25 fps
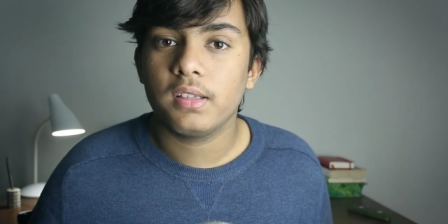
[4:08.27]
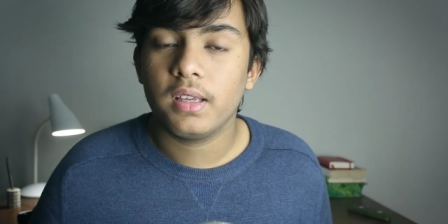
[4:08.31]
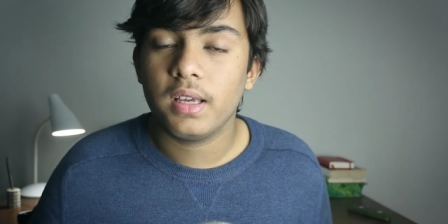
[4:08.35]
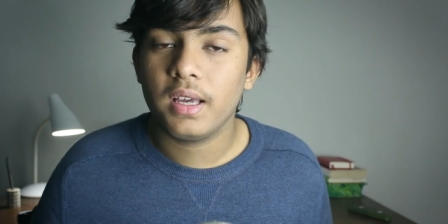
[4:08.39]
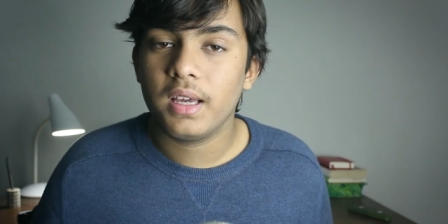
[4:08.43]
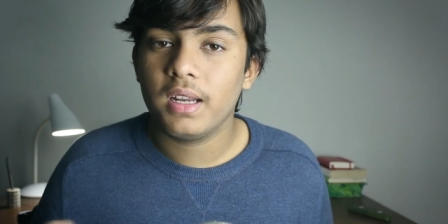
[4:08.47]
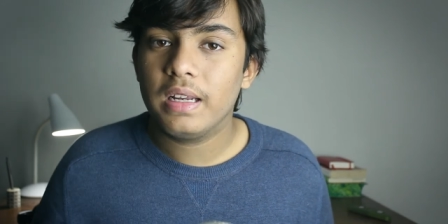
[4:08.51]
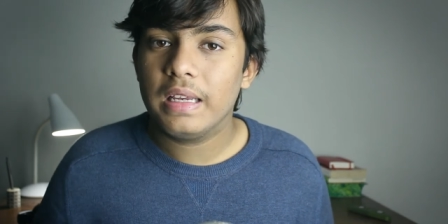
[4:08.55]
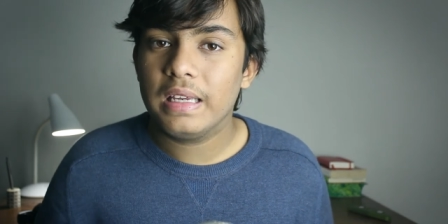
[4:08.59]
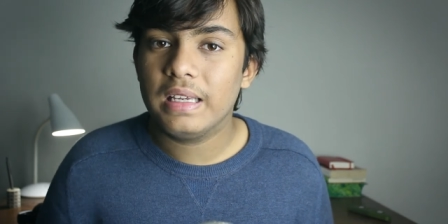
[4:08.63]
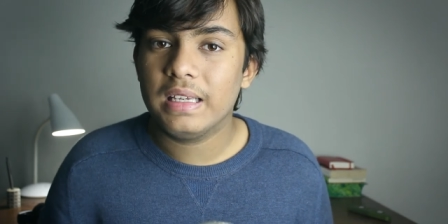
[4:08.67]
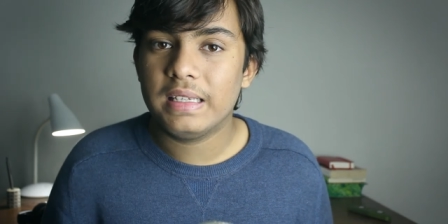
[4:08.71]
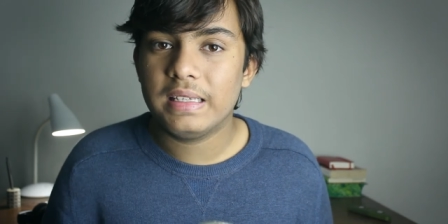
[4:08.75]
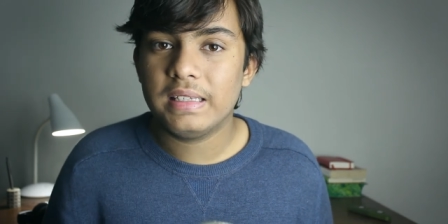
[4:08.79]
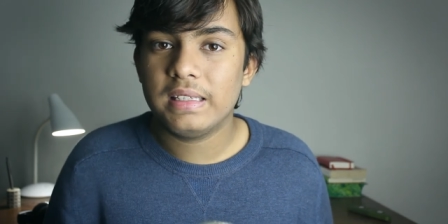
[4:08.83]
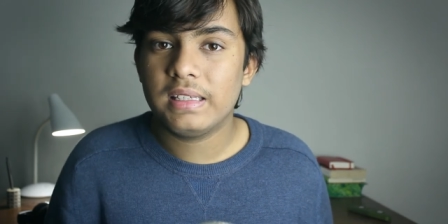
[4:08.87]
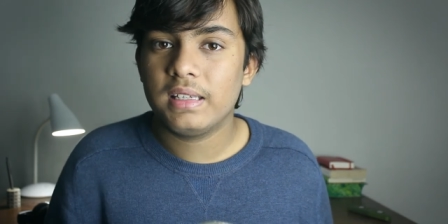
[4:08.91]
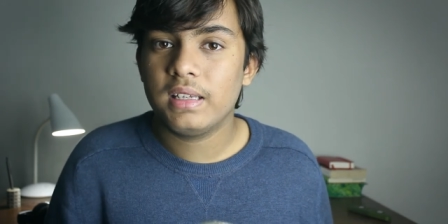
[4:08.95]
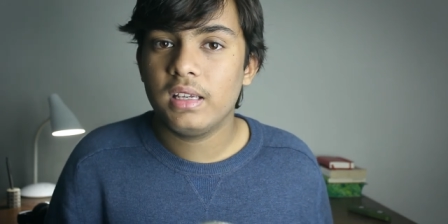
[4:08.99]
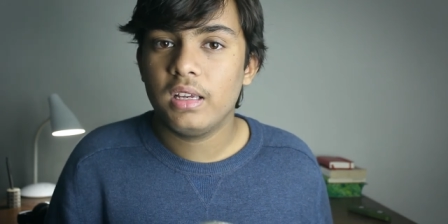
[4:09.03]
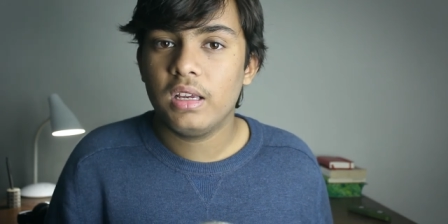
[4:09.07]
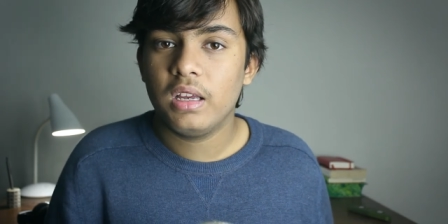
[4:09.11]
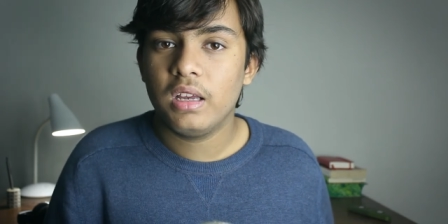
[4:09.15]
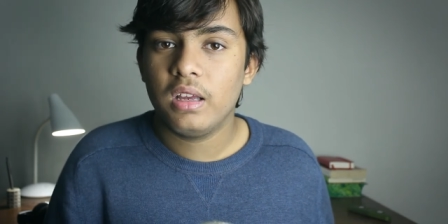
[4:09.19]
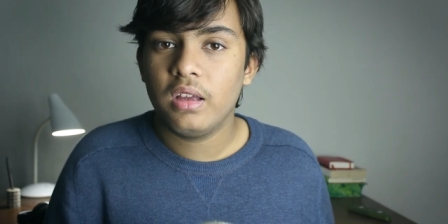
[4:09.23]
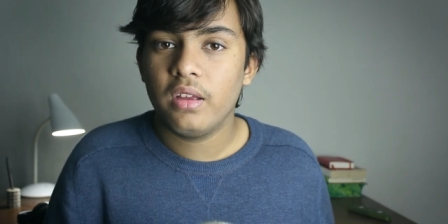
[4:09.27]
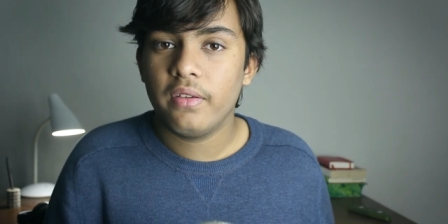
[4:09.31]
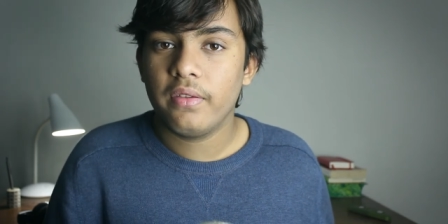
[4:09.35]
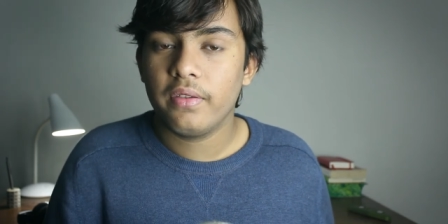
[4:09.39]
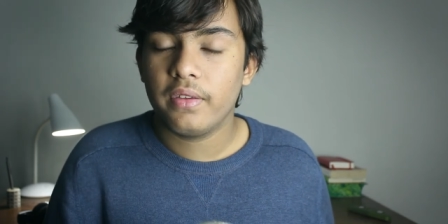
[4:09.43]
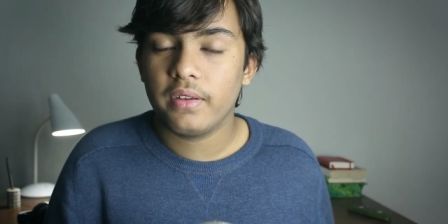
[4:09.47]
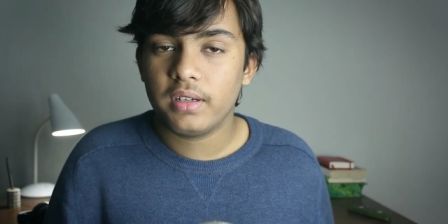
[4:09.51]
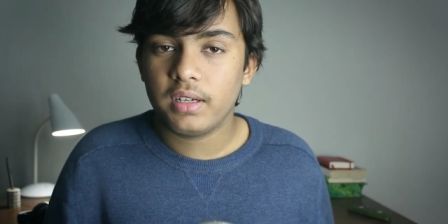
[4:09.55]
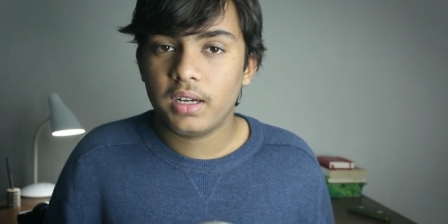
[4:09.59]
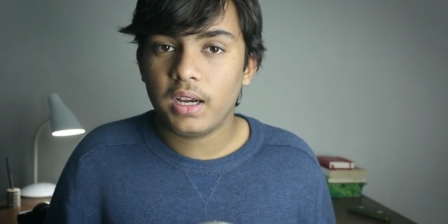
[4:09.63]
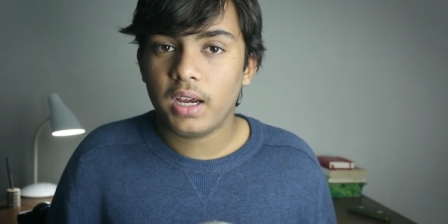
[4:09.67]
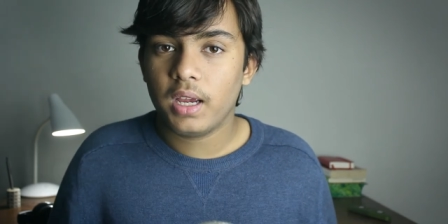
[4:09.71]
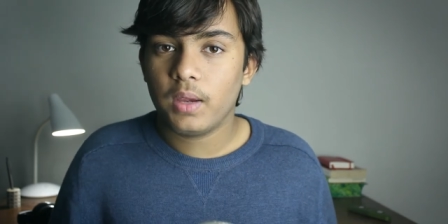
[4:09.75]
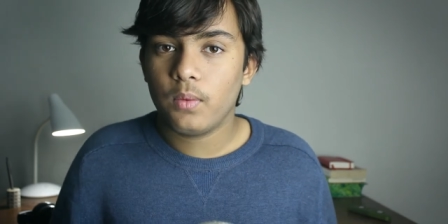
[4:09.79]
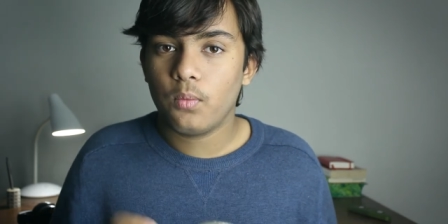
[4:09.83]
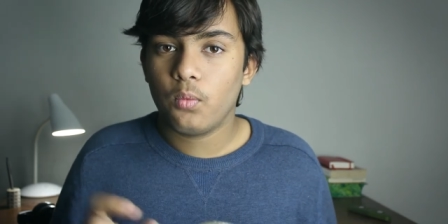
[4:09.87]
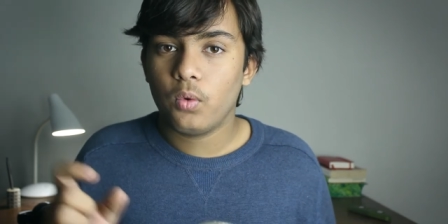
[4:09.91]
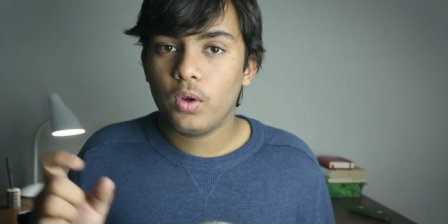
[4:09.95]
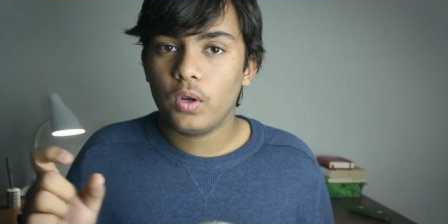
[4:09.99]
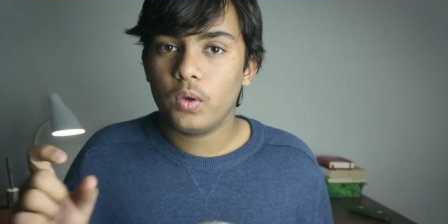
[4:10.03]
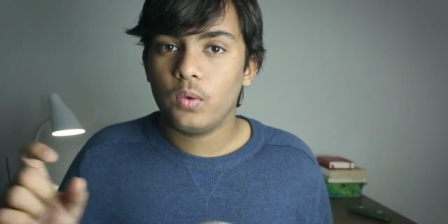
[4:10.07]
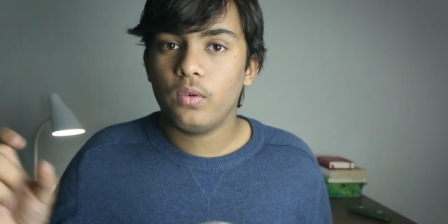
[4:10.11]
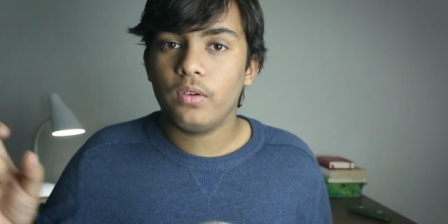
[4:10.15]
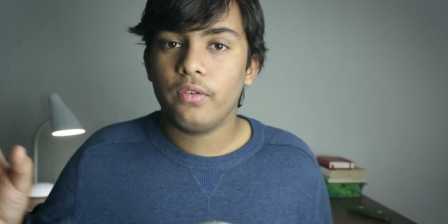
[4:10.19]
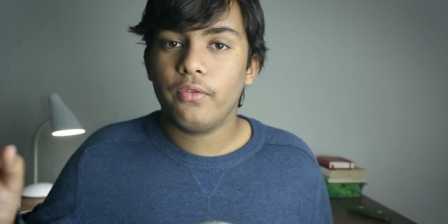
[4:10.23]
That is the time
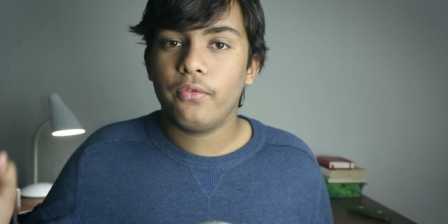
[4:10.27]
when we